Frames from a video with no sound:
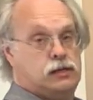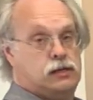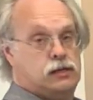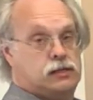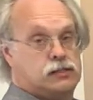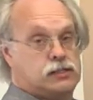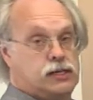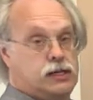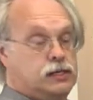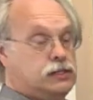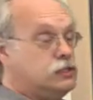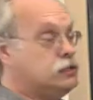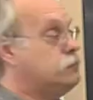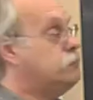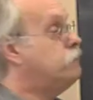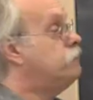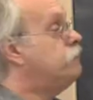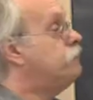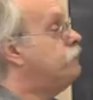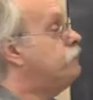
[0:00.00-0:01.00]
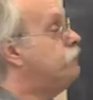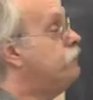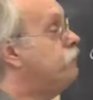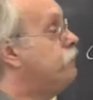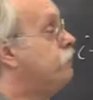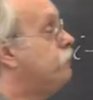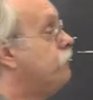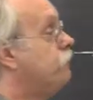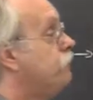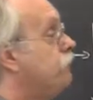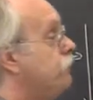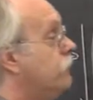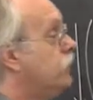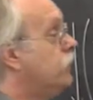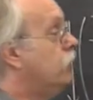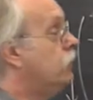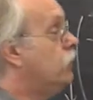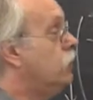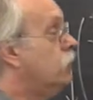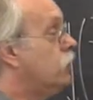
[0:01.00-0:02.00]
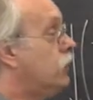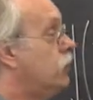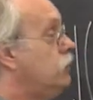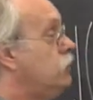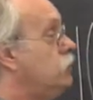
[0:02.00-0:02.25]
size. Okay,